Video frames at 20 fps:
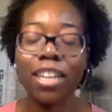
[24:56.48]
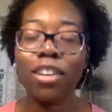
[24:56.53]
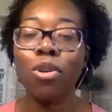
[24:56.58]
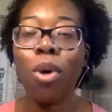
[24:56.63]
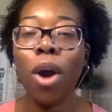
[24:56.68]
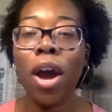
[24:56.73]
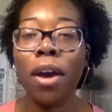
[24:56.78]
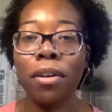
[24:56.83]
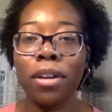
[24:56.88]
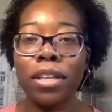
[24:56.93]
going to
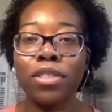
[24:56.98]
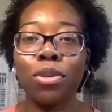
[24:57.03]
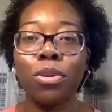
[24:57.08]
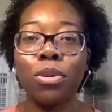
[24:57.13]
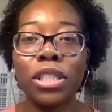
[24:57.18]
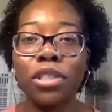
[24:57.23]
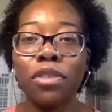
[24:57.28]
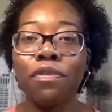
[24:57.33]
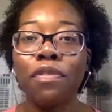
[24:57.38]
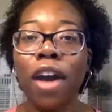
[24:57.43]
crown us
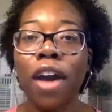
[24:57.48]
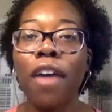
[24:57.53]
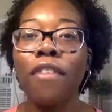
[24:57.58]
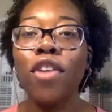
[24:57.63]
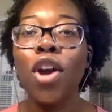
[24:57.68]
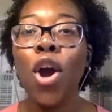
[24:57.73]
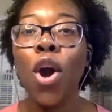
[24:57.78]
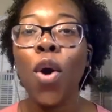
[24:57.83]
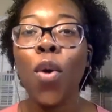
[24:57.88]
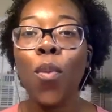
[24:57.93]
question five.
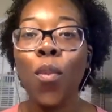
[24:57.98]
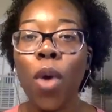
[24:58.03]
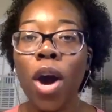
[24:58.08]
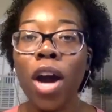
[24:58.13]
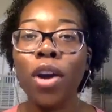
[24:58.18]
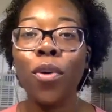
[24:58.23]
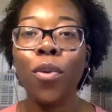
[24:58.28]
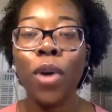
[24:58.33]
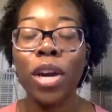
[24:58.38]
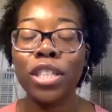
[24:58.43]

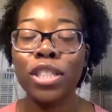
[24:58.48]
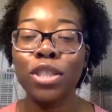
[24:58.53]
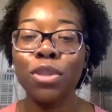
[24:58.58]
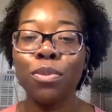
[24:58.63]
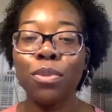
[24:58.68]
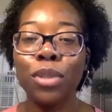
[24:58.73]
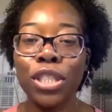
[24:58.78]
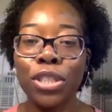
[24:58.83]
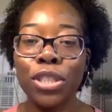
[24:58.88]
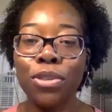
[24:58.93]
What
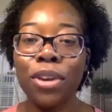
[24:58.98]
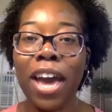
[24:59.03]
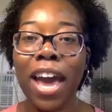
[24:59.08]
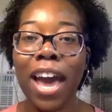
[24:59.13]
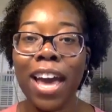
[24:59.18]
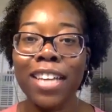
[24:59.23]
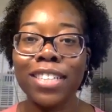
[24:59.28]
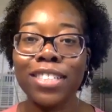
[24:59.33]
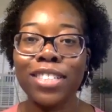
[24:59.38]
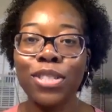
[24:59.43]
question would you
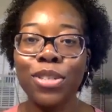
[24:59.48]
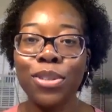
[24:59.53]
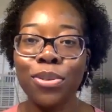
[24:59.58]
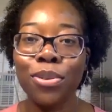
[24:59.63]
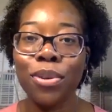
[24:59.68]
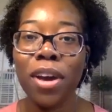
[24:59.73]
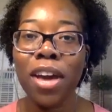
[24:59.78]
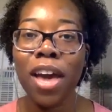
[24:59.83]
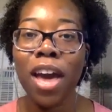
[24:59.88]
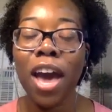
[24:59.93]
ask New